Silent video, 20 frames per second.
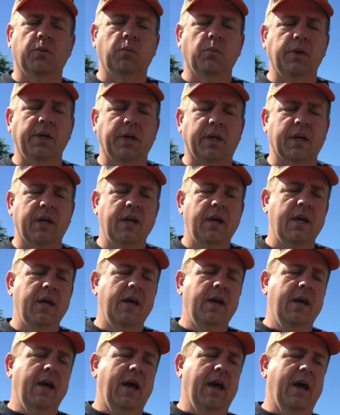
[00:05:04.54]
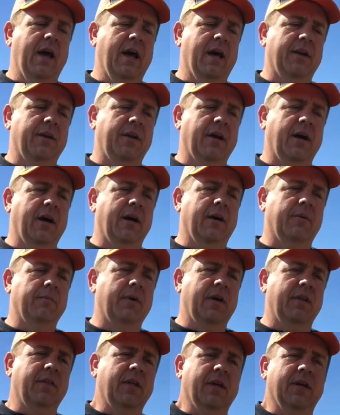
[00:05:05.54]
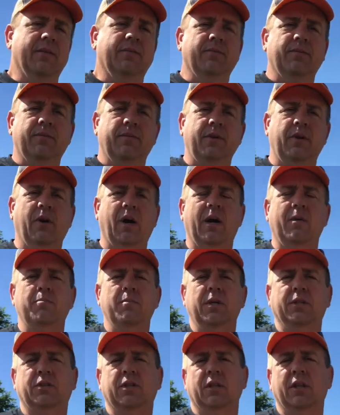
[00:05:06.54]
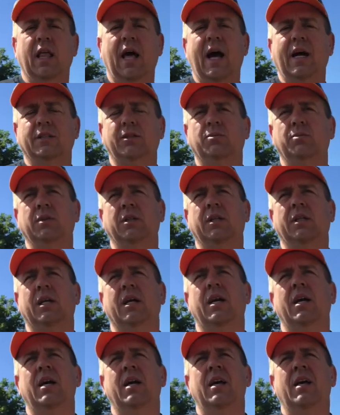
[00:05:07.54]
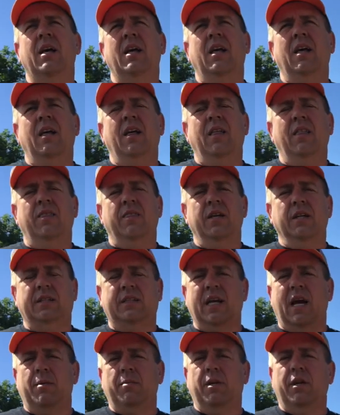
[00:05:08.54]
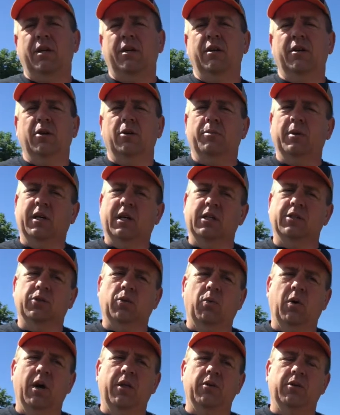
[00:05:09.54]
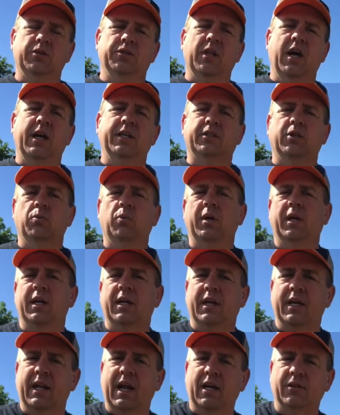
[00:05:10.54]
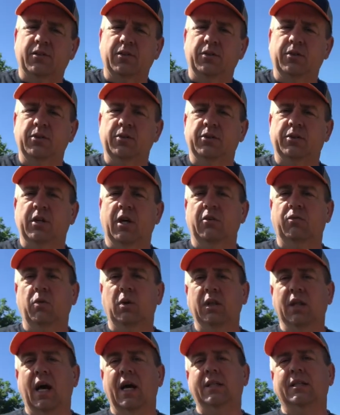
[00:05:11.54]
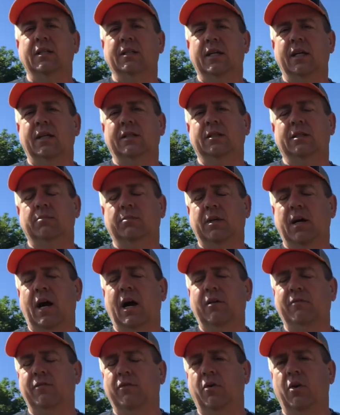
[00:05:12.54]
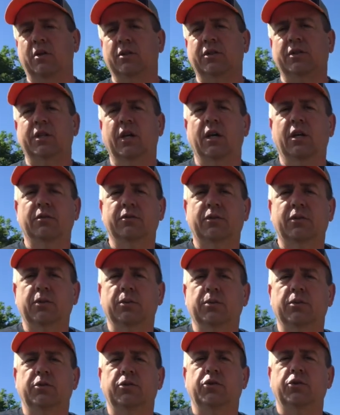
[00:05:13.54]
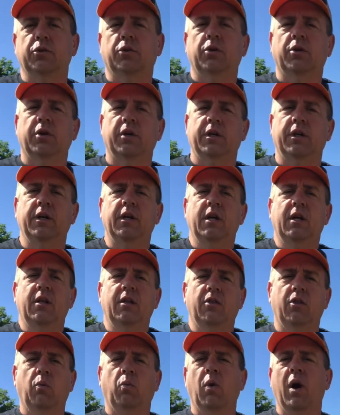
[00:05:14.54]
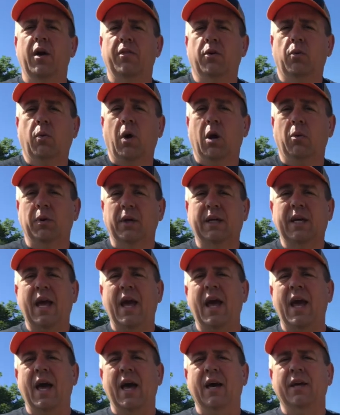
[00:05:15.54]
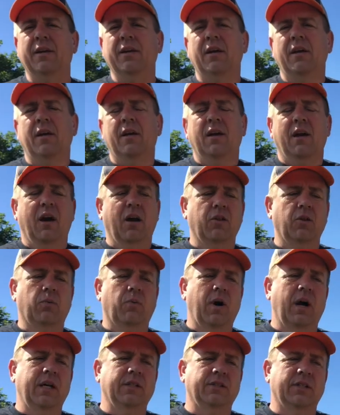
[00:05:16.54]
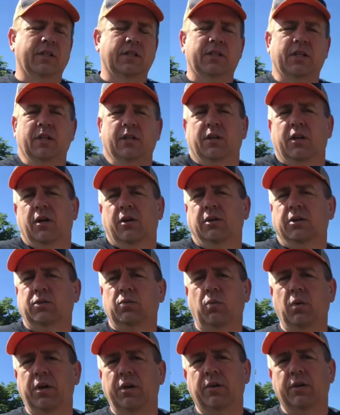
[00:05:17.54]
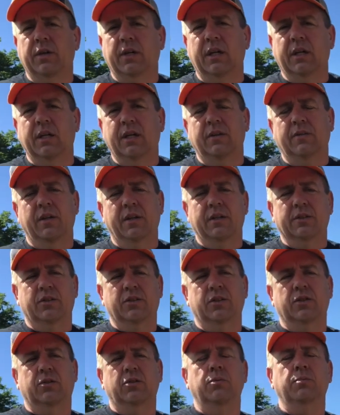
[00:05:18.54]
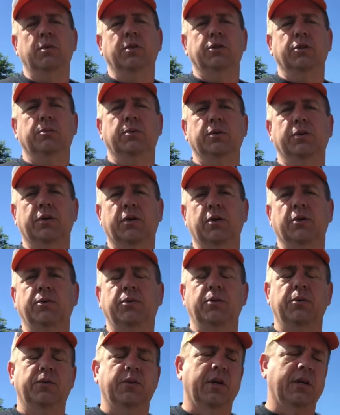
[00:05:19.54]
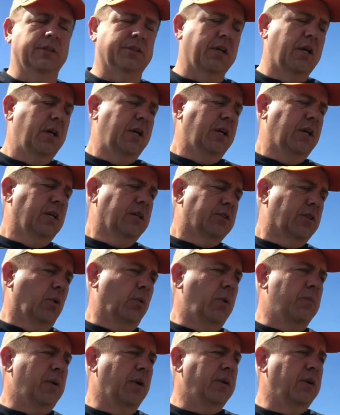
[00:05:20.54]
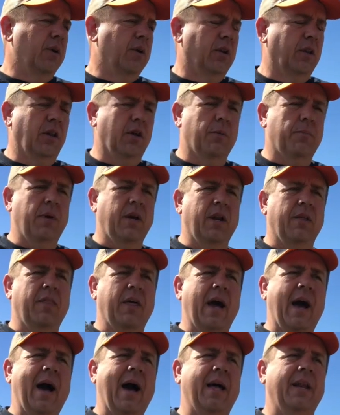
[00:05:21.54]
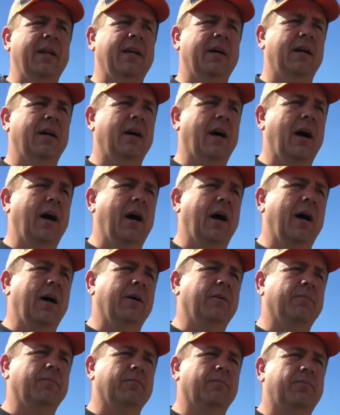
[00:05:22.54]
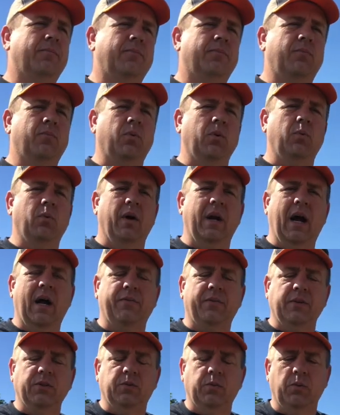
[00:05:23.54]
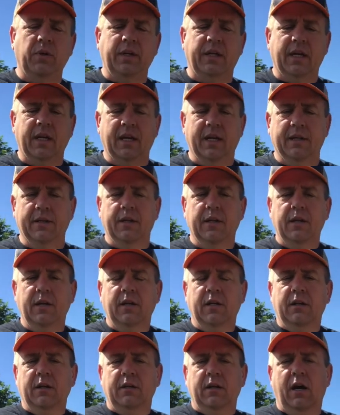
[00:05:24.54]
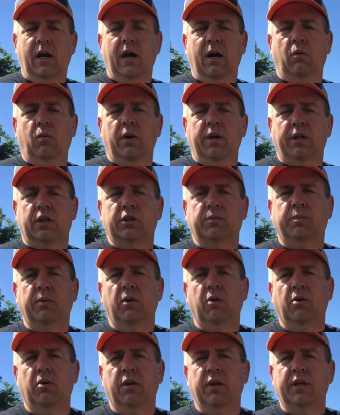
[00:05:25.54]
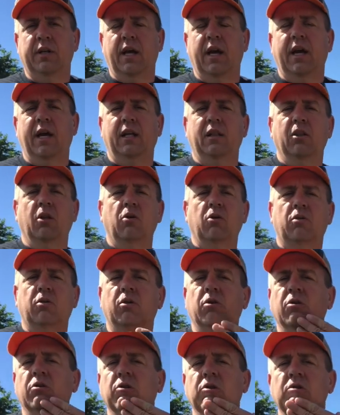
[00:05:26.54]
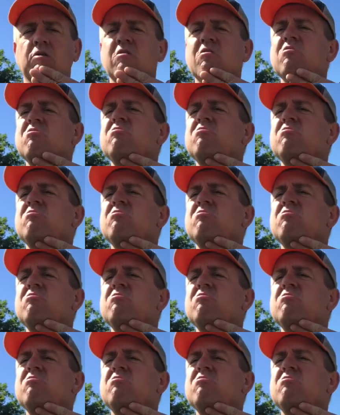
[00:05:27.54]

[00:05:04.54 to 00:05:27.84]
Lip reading: the week. And then, you know, I mentioned last week, this time of year, because the weather is nice and we can get out to do stuff, we like to take some time for ourselves to enjoy the weather while we can. Otherwise, next thing you know, it's winter again, and then it's just too miserable to go do things. So we've been doing a little bit of that. We went out this weekend, went exploring a local